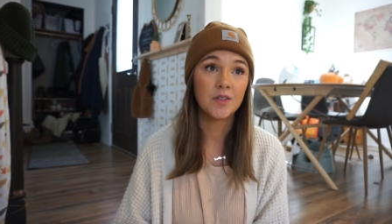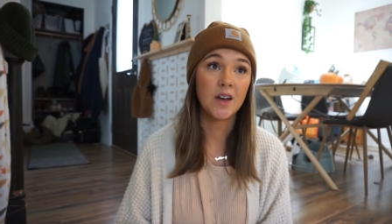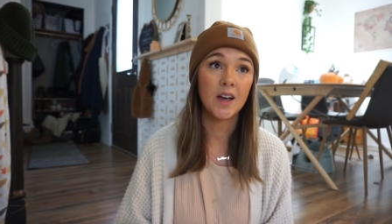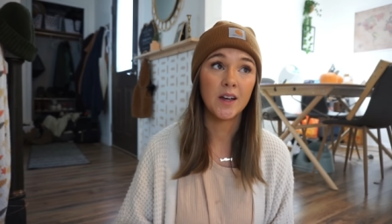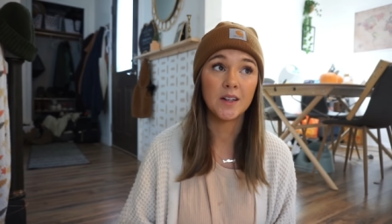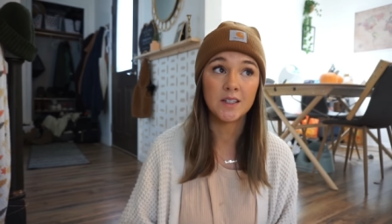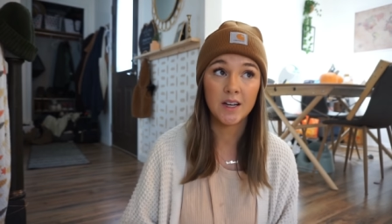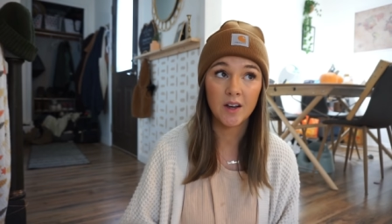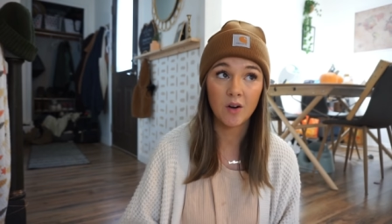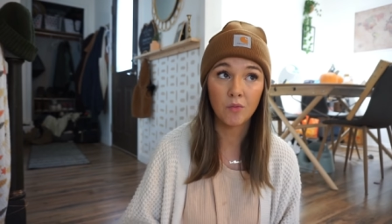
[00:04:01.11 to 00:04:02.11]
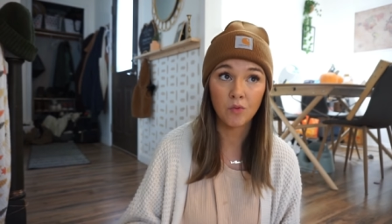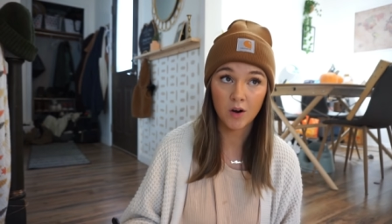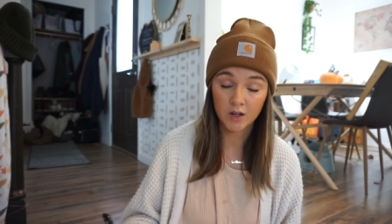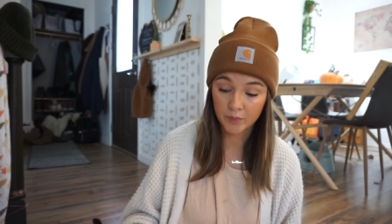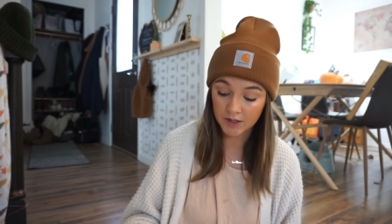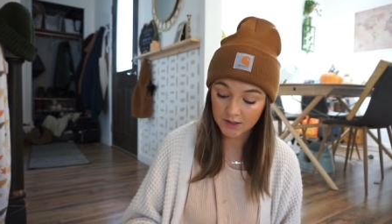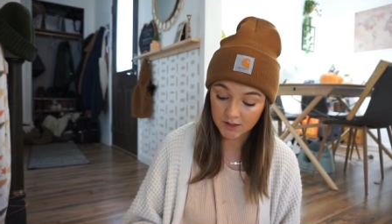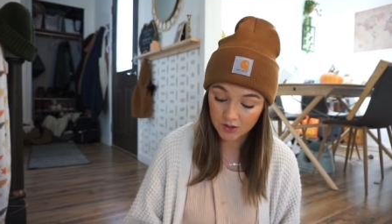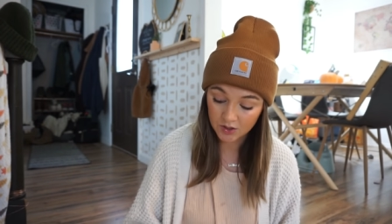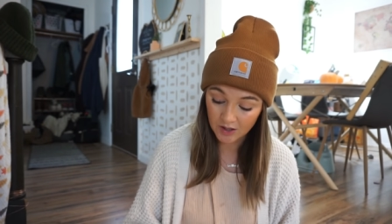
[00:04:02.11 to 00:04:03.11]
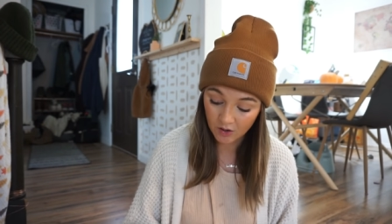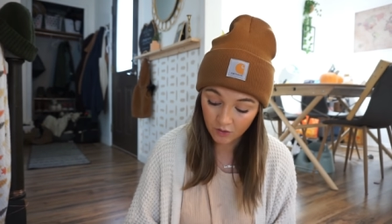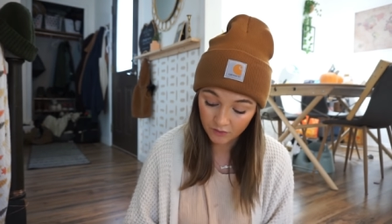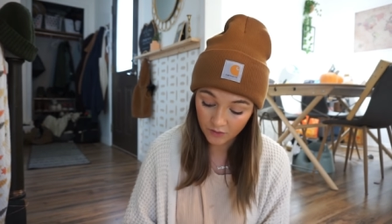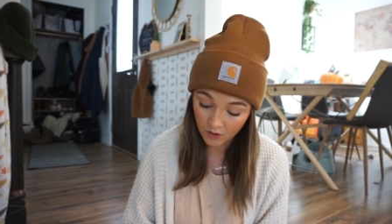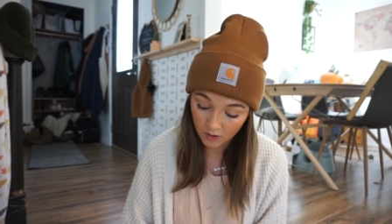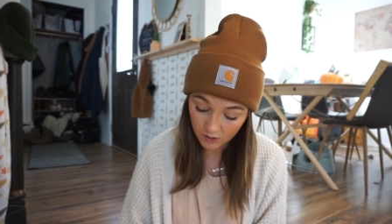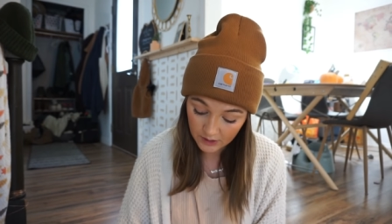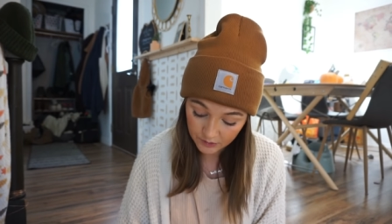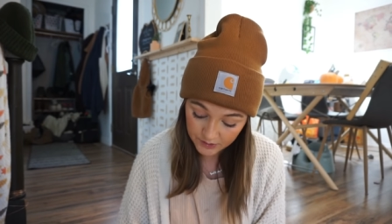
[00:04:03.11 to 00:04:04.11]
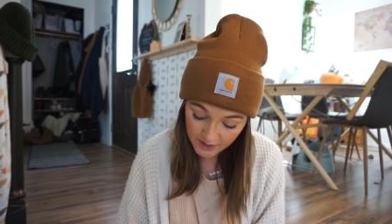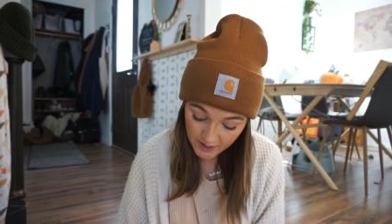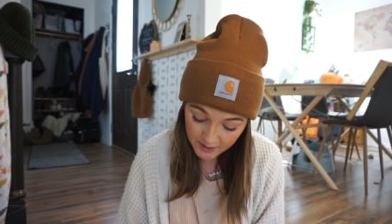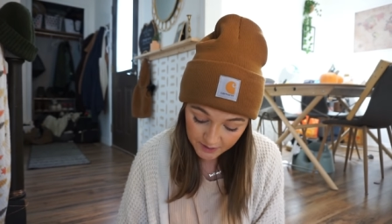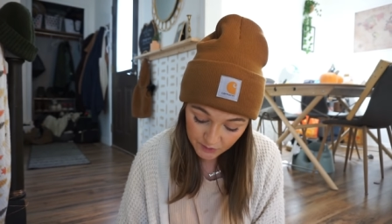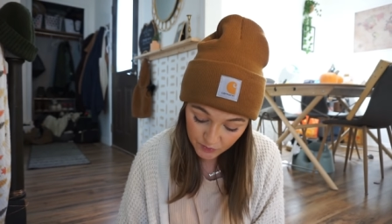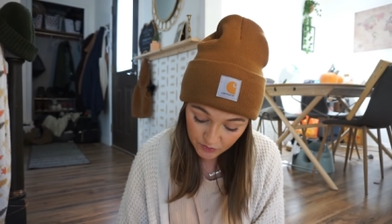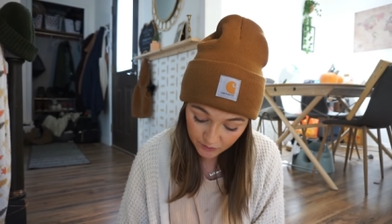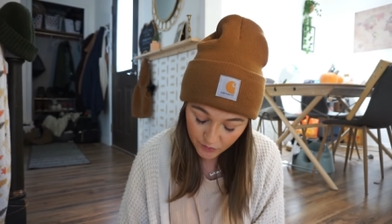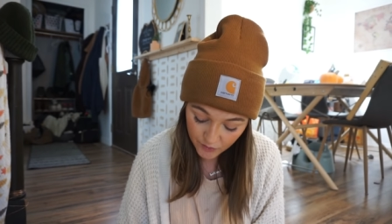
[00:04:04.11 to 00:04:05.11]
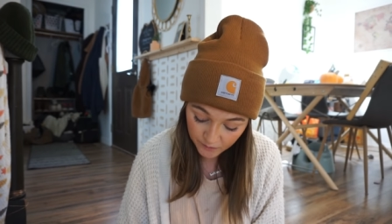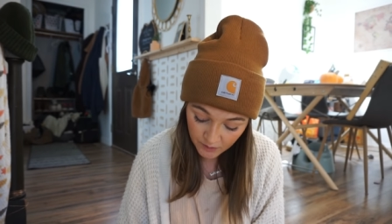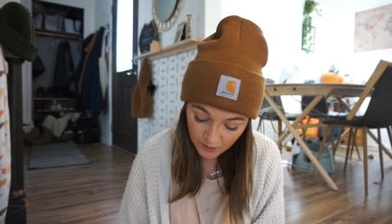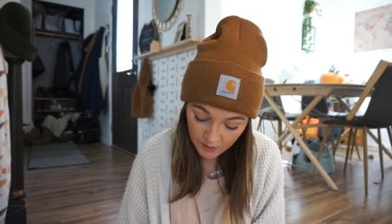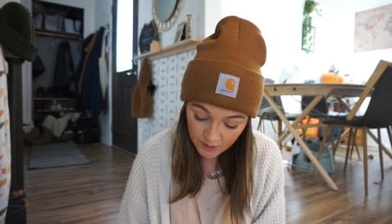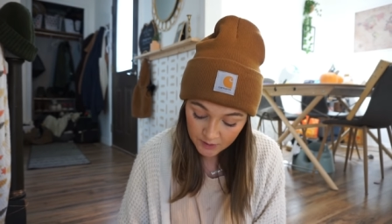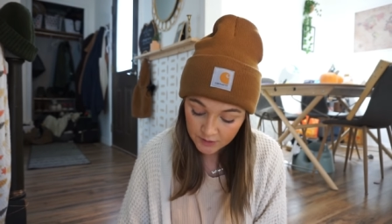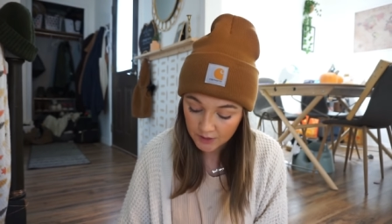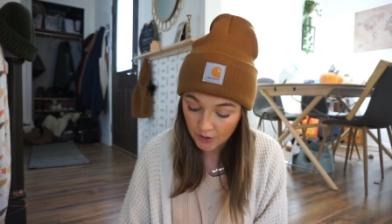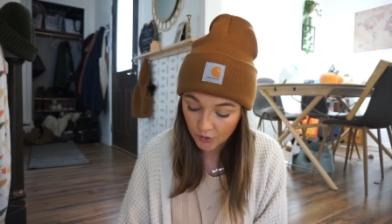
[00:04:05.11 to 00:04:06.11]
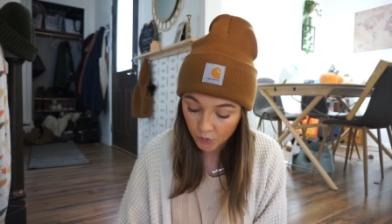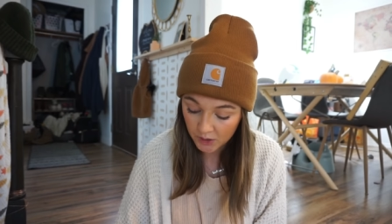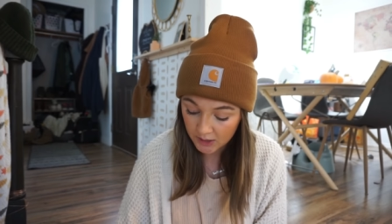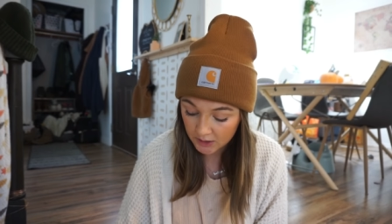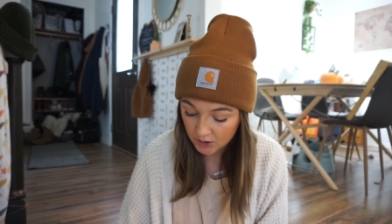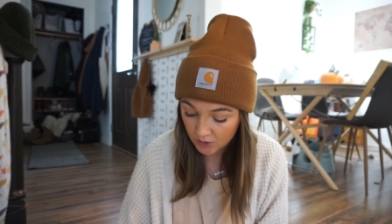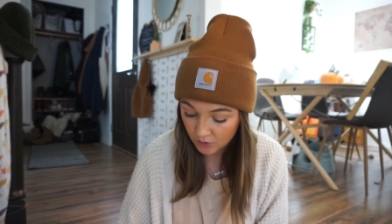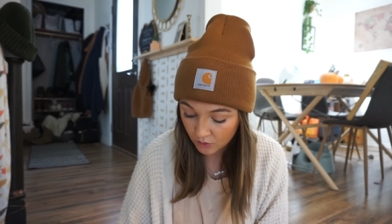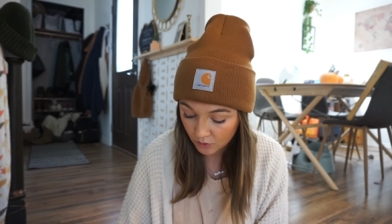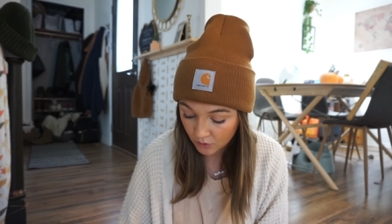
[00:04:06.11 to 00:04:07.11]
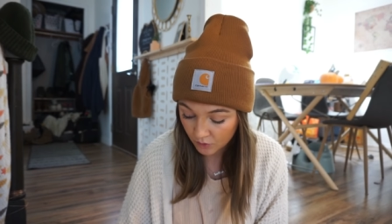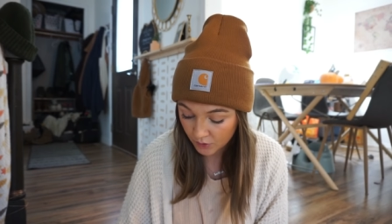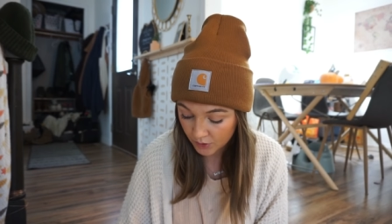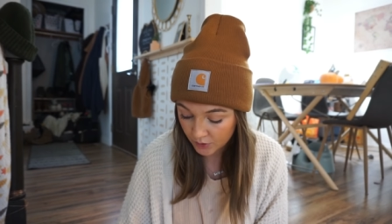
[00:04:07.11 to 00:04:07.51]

that I can take a walk because it's so fall outside and it's beautiful. So we need to order